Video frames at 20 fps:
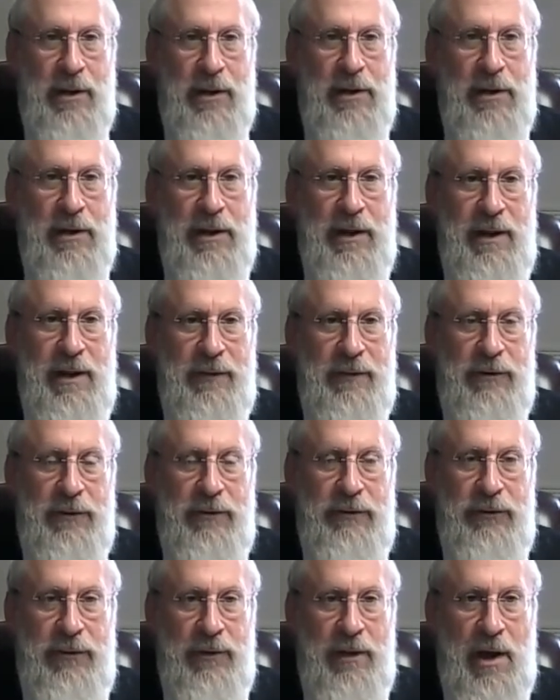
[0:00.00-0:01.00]
Clearly you have
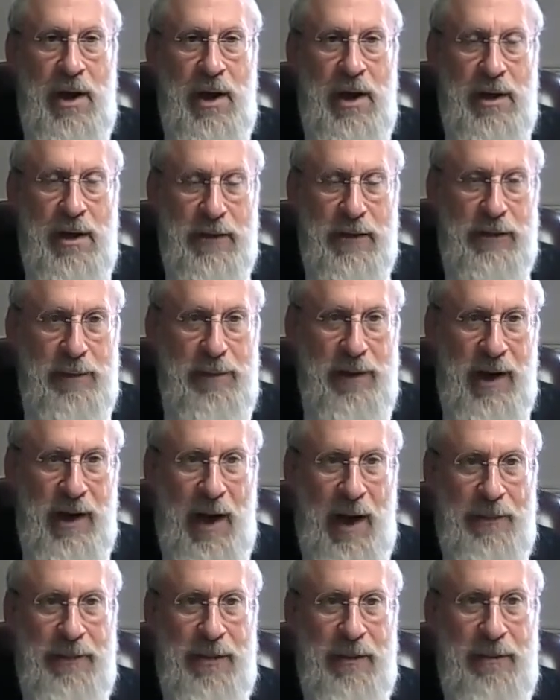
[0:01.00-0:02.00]
to pick
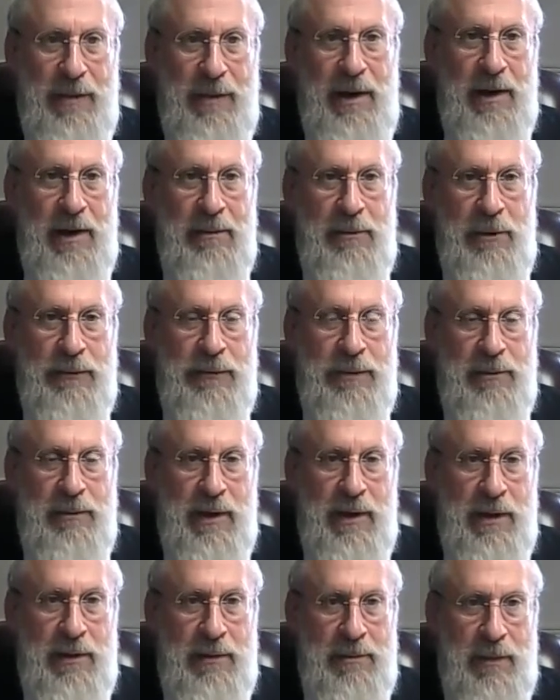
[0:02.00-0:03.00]
up the meat and move
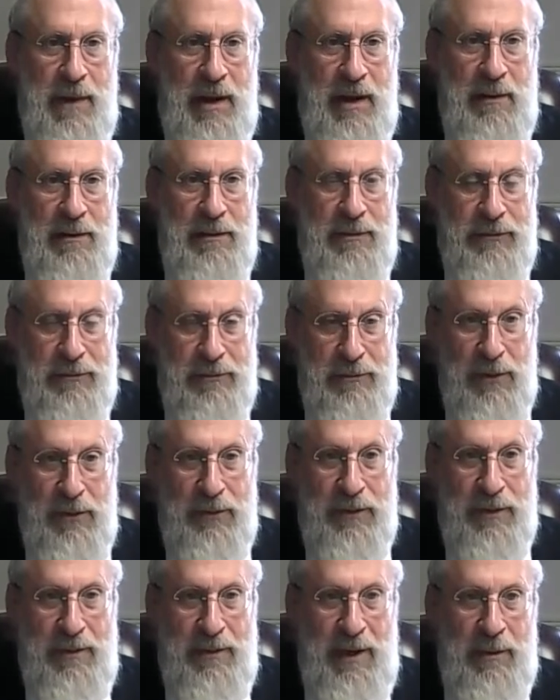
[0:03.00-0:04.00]

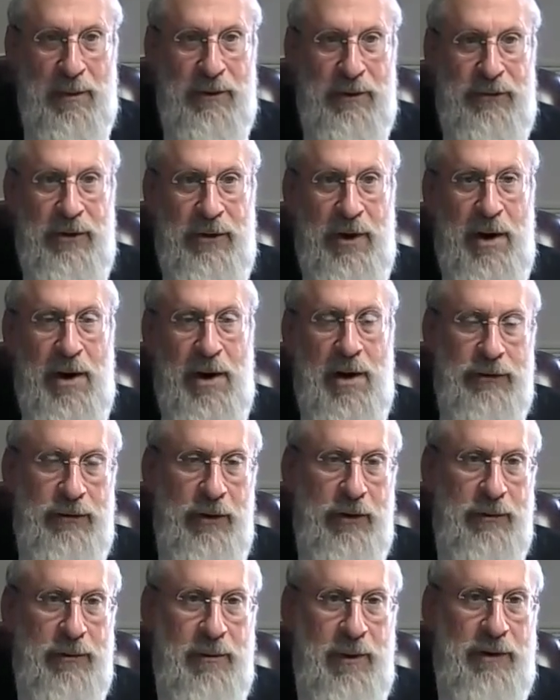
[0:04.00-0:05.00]
the meat, which
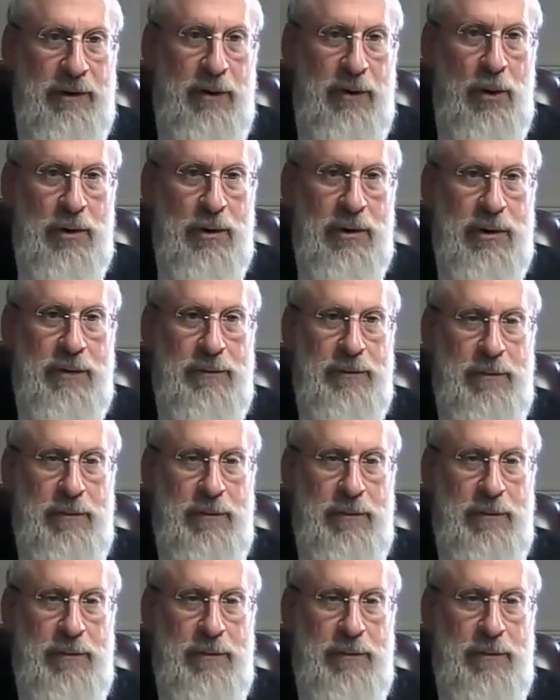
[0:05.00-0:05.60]
shows them it's a whole